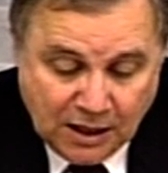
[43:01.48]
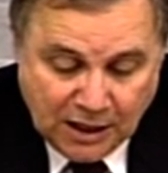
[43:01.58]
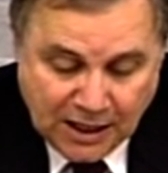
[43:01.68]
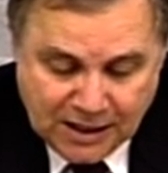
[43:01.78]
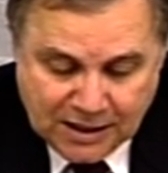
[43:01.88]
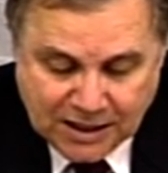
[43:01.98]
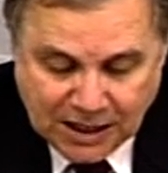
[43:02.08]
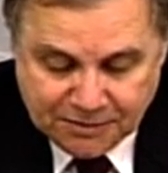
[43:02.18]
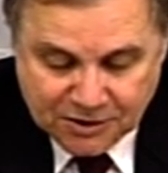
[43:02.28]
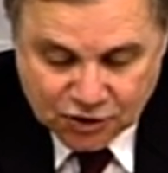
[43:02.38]
Any
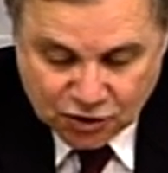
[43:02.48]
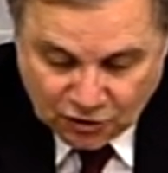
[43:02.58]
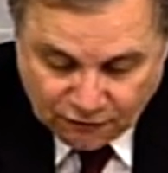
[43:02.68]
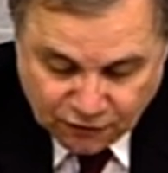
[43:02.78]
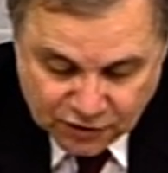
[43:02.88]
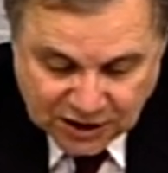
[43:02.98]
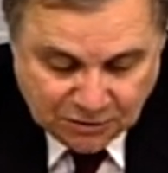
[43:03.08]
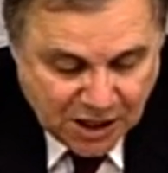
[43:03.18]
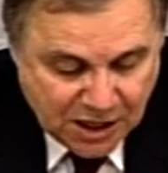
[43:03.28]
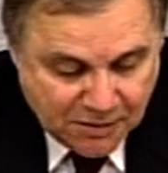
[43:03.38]
capital shortfalls that
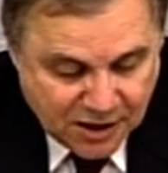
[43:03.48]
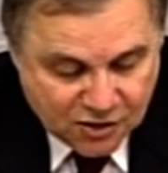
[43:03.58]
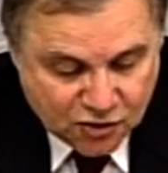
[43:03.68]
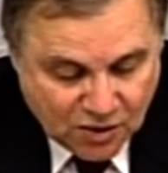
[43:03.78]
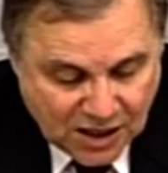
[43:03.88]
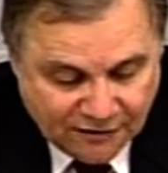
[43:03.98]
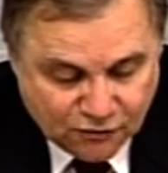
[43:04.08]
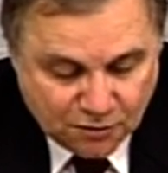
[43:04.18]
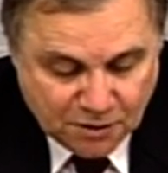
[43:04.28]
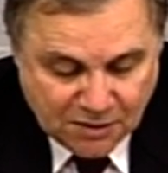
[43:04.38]
may emerge will have to
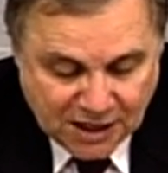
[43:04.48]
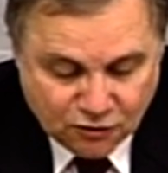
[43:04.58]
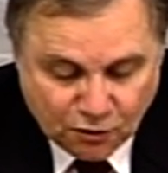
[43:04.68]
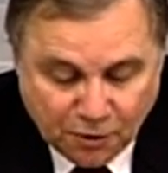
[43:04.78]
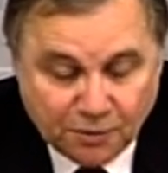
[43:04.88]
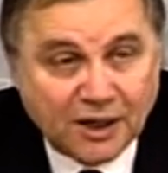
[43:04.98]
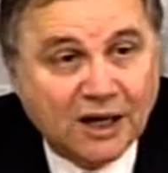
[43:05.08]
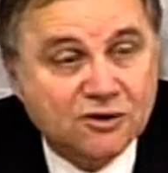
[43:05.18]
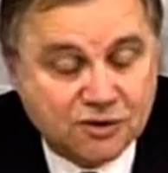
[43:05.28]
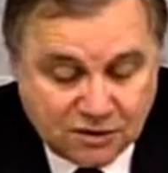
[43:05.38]
be met through proper
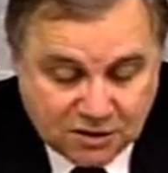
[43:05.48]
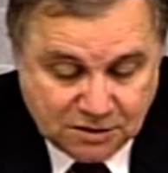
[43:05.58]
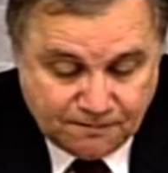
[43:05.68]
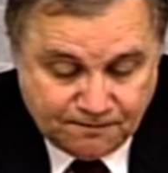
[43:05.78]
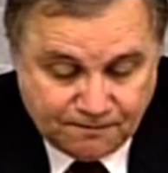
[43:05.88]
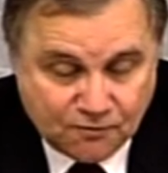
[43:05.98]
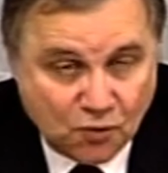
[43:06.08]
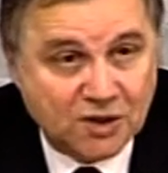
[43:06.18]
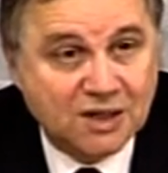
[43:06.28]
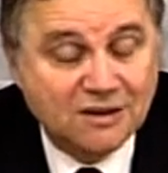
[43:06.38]
actions.
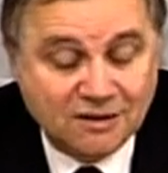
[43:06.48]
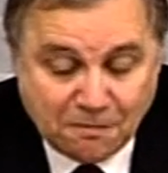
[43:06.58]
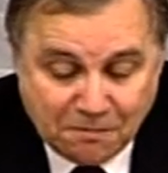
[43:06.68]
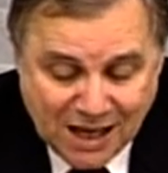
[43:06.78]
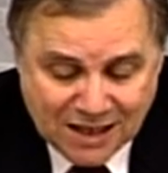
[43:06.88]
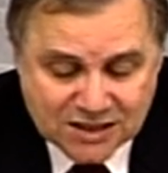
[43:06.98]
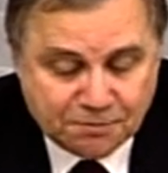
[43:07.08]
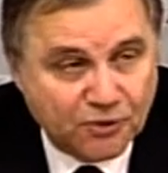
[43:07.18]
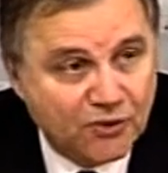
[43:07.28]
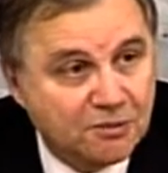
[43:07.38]
Within the bank's
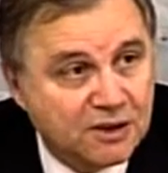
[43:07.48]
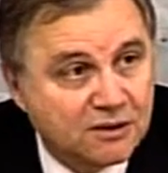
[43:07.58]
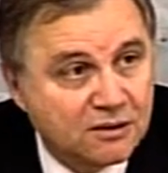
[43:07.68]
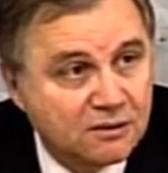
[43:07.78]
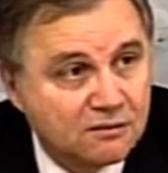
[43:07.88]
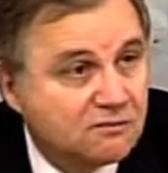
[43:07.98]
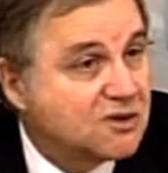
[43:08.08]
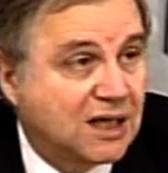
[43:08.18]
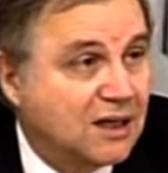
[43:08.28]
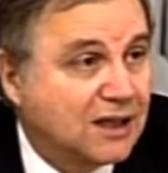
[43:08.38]
perimeter,
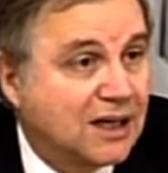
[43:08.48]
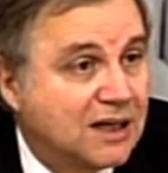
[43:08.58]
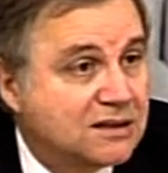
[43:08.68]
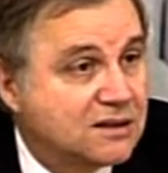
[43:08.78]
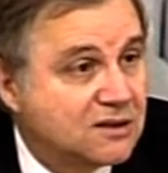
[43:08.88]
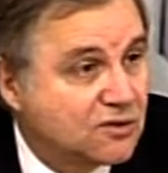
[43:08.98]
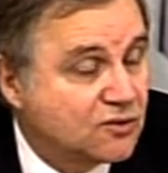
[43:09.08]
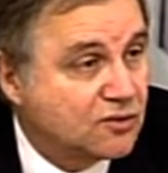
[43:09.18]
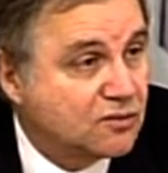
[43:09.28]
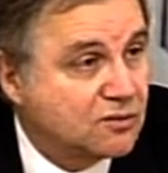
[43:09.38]
selling assets,
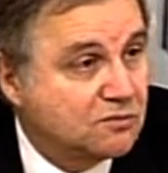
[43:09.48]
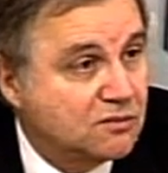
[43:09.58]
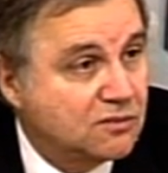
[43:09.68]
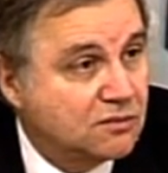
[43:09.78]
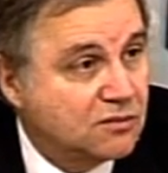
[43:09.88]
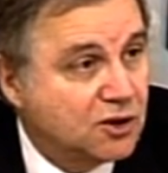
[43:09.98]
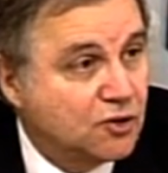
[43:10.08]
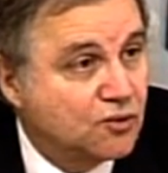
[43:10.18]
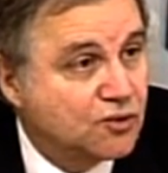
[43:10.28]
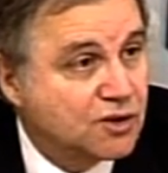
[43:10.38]

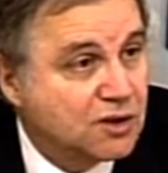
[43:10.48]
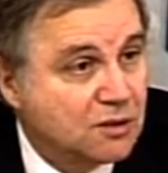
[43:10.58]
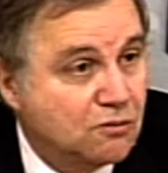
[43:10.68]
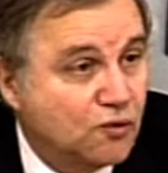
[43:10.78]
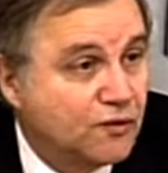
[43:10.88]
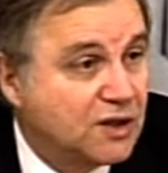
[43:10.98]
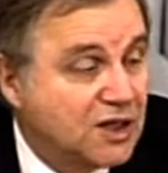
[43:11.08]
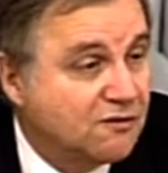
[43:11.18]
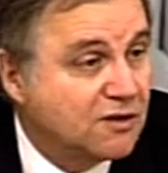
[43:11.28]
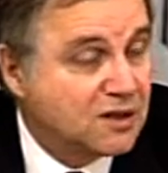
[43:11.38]
reducing, moving
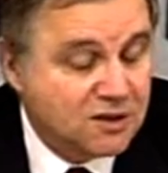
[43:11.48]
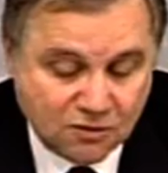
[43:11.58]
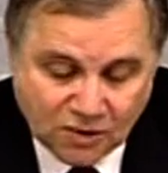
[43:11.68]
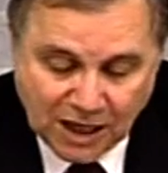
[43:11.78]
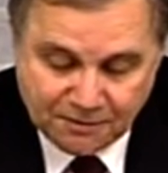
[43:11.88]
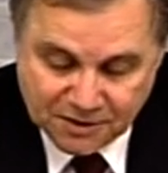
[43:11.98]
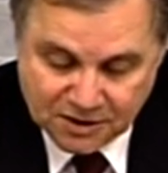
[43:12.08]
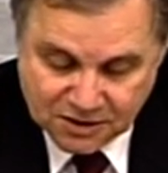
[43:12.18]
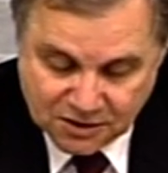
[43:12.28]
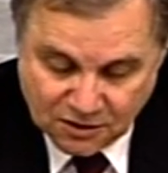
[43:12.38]
dividends to capital
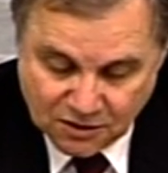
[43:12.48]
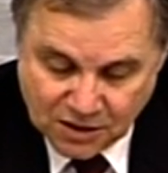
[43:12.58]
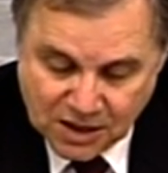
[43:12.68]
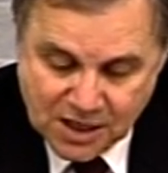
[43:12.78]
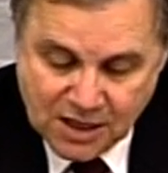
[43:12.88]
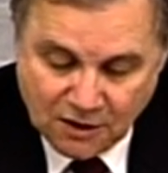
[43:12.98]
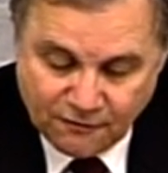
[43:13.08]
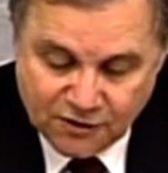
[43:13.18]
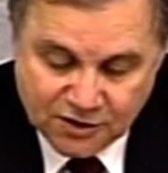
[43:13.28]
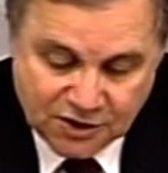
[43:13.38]
and so on,
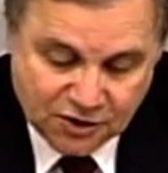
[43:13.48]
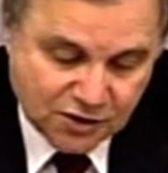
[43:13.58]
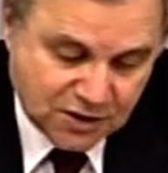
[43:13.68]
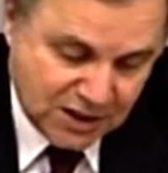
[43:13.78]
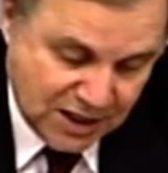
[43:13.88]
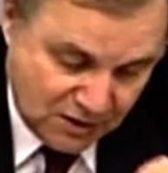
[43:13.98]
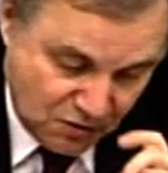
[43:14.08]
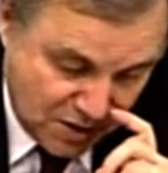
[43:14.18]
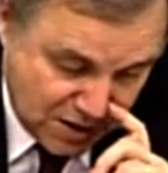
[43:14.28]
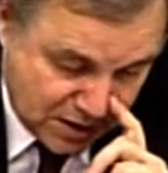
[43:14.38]
of decisions, and
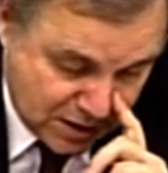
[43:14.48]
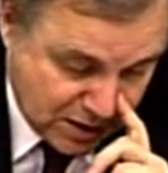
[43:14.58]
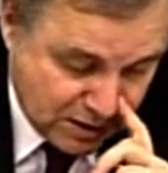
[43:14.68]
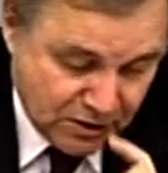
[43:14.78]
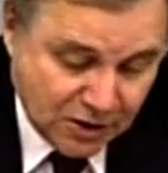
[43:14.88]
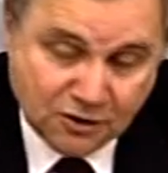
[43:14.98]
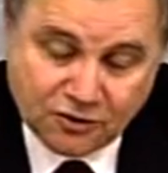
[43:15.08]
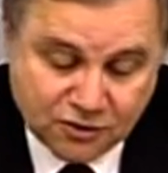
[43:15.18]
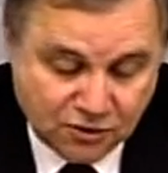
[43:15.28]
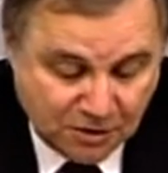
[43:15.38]
with
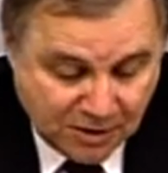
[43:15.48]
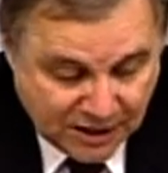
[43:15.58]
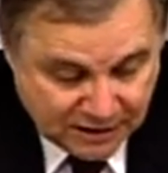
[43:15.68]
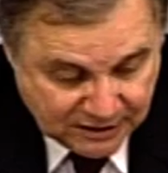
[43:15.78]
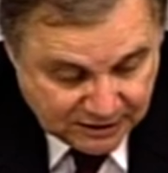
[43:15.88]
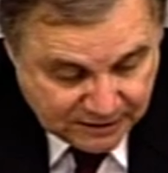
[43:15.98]
recourse to the market.